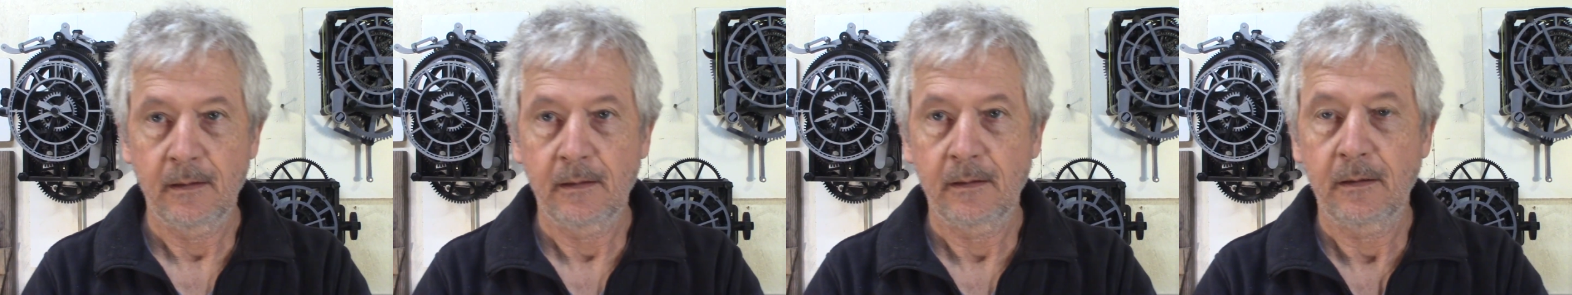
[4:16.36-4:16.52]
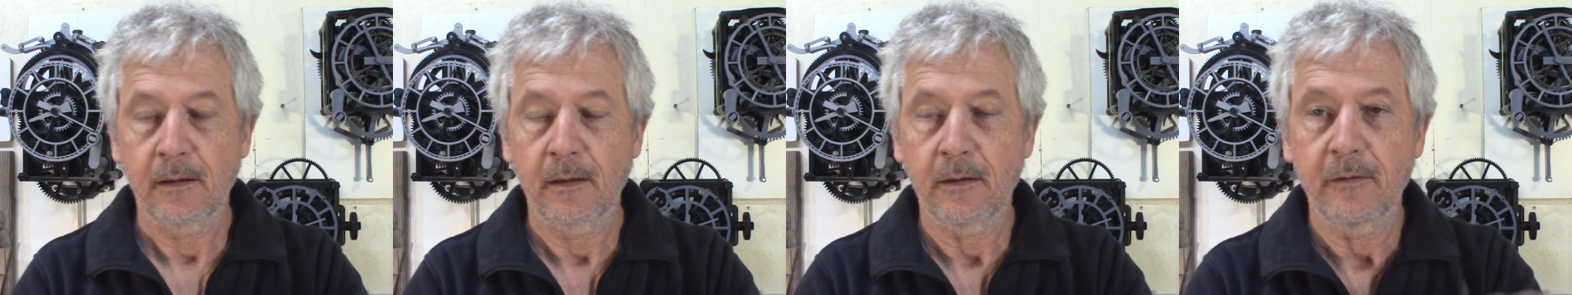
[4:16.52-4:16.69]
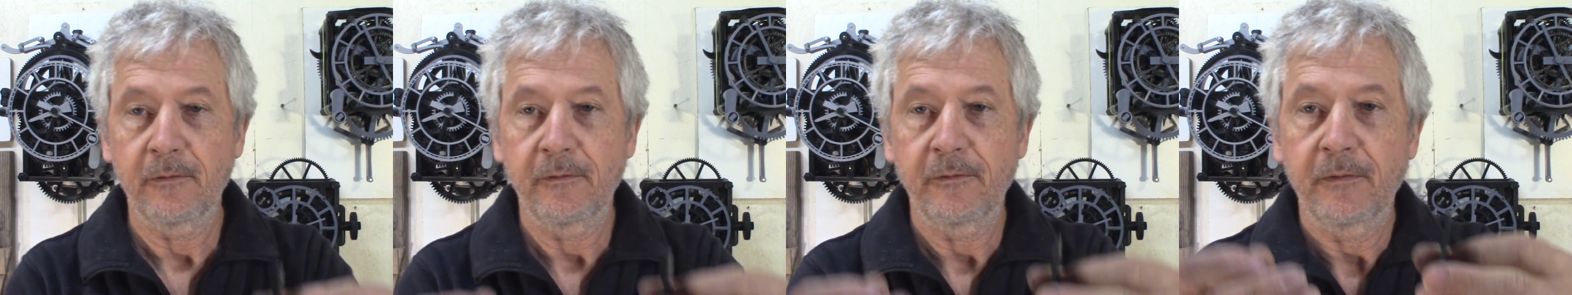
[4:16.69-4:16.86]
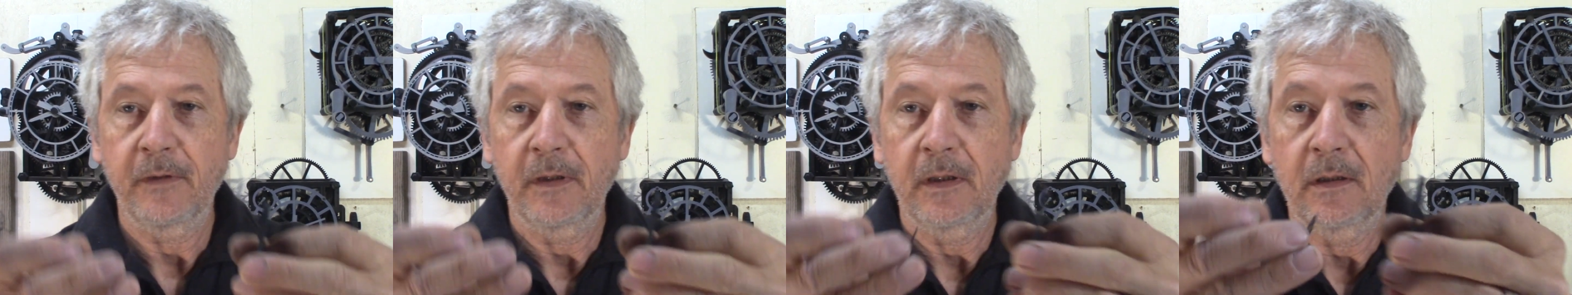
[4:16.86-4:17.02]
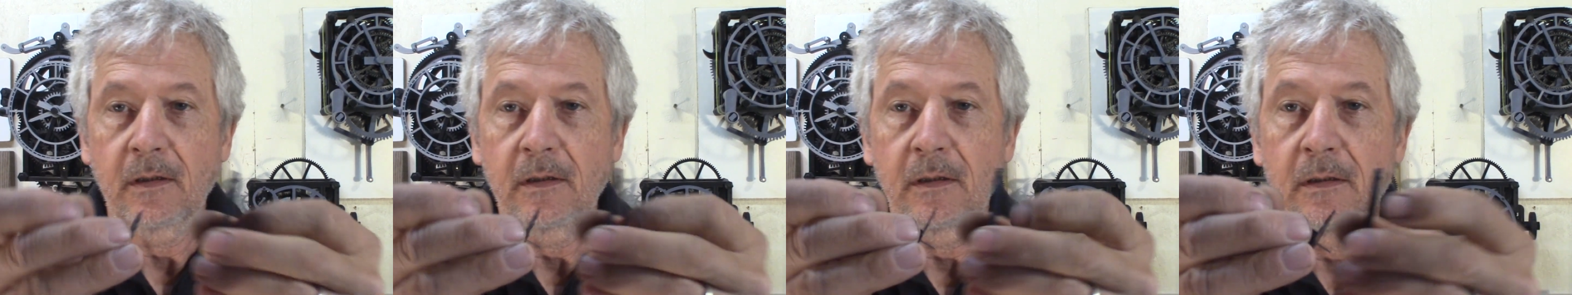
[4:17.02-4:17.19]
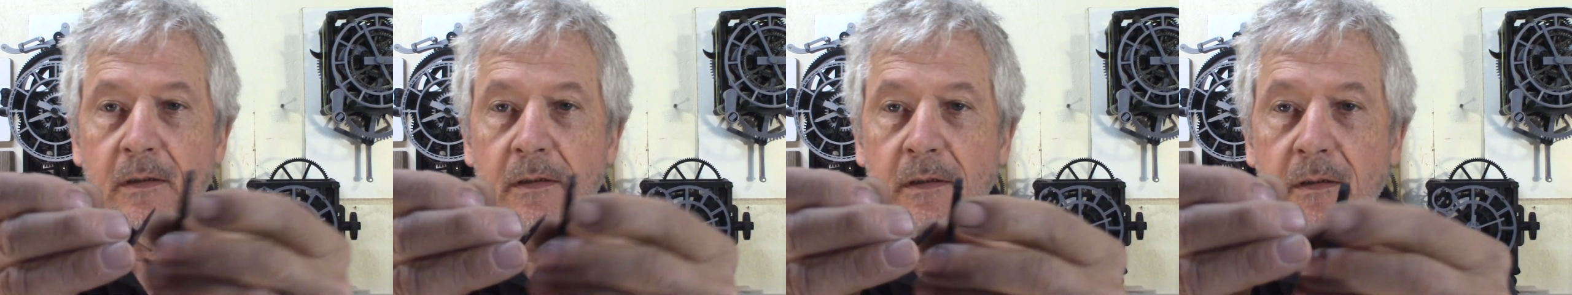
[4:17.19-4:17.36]
The other
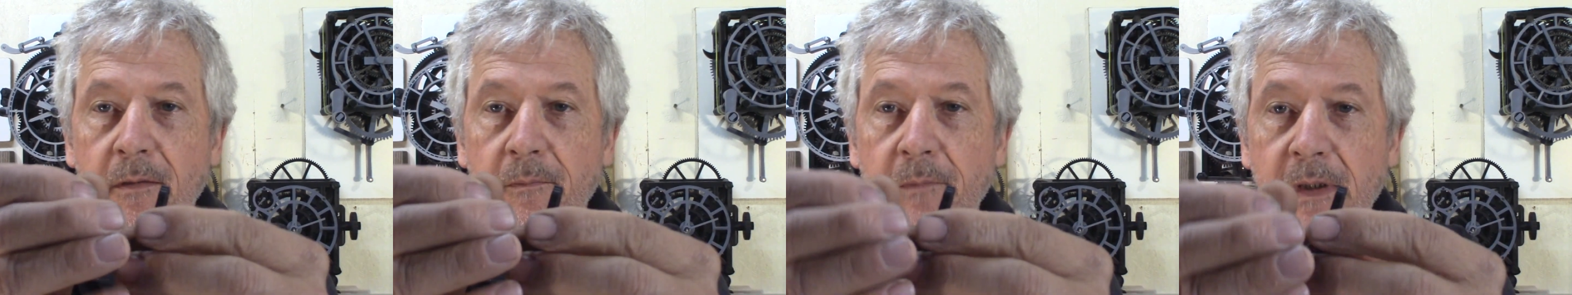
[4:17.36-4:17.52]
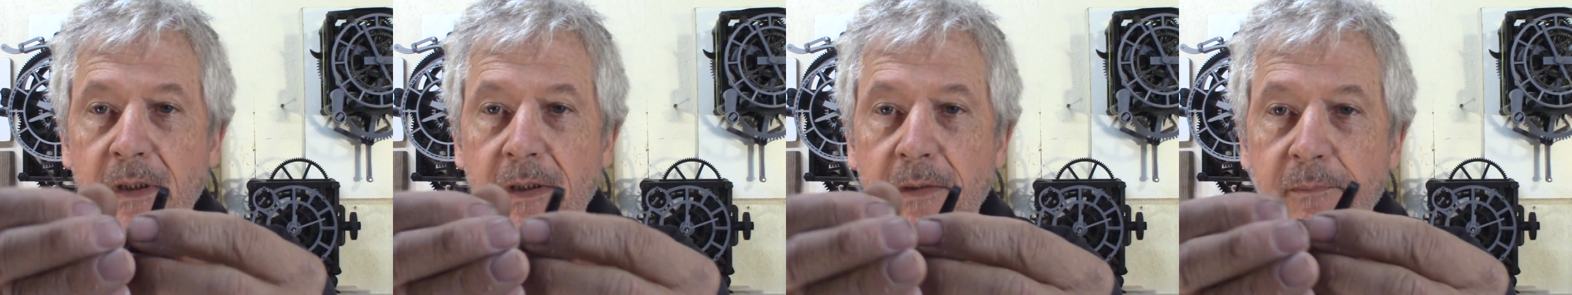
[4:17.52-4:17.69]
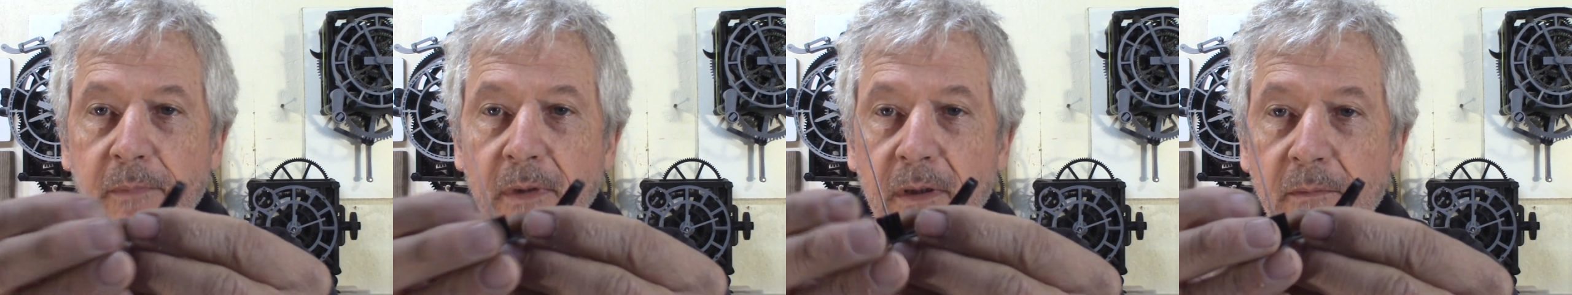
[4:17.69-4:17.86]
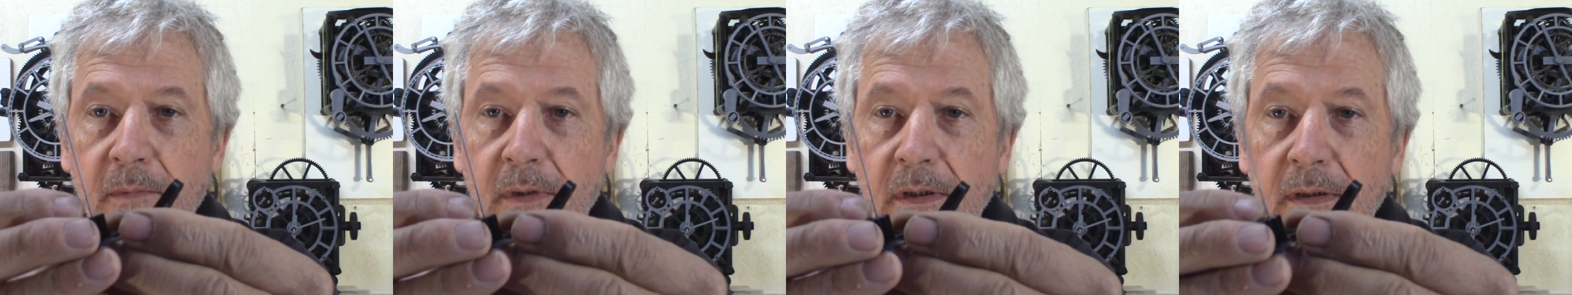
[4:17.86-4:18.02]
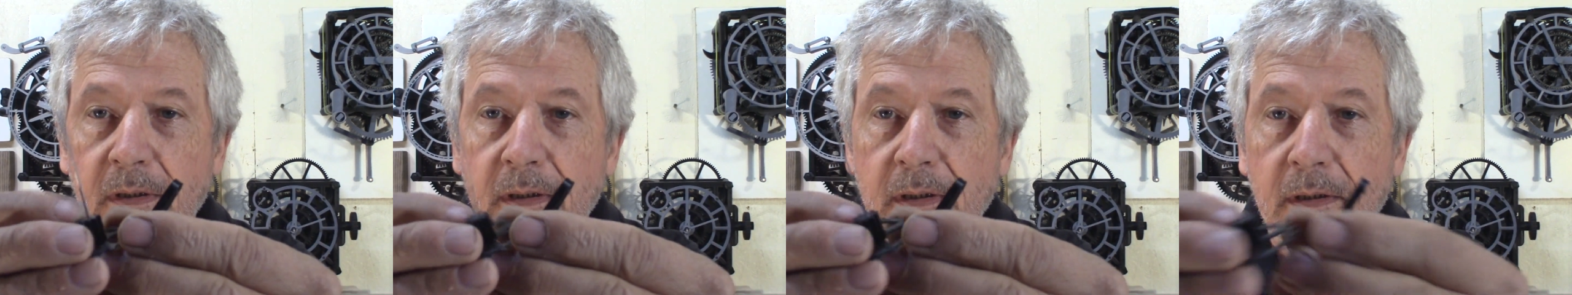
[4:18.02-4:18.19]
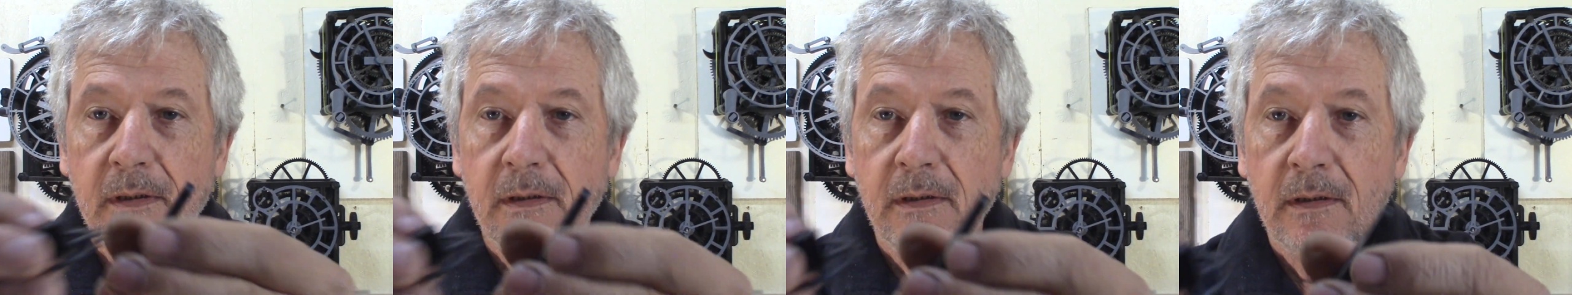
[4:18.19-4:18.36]
thing I'm
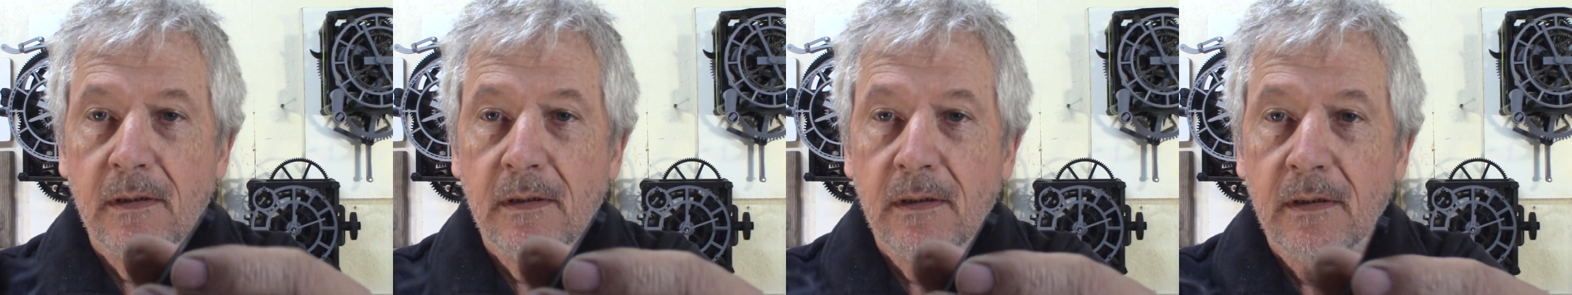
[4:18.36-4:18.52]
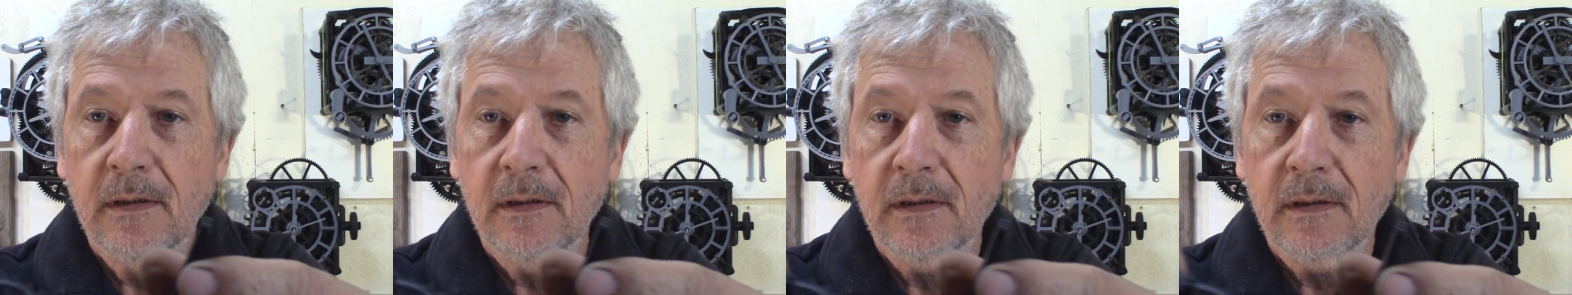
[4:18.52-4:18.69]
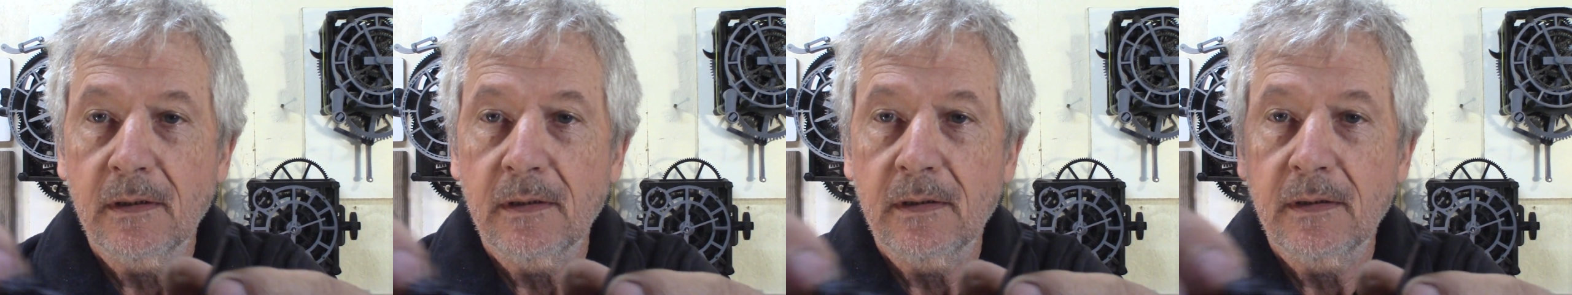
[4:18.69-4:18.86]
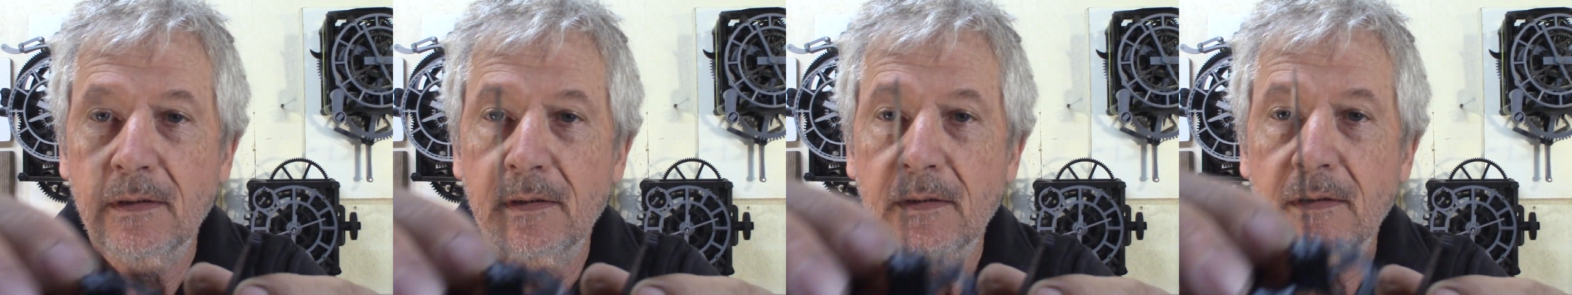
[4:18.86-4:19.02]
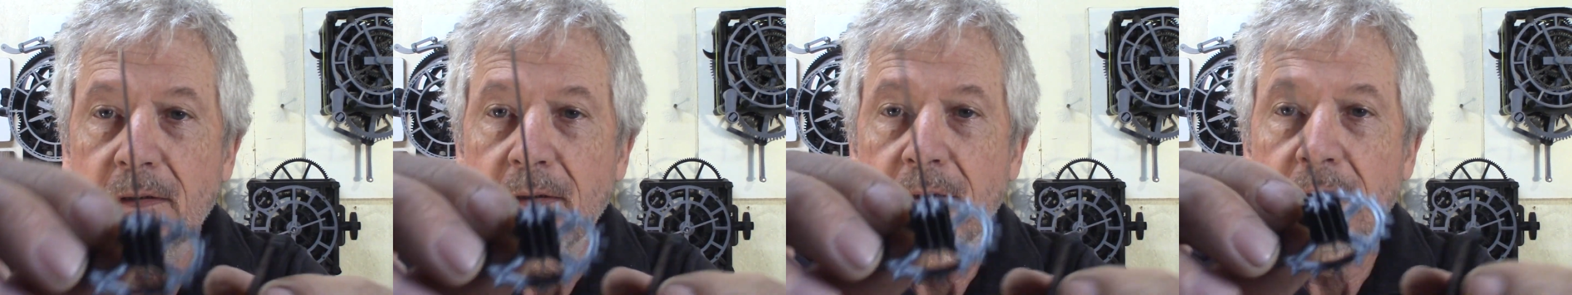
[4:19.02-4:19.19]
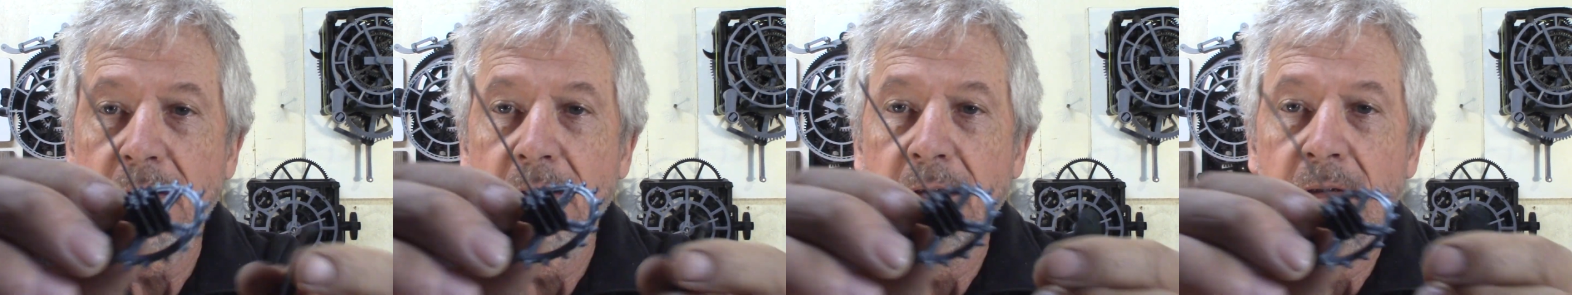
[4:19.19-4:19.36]
experimenting is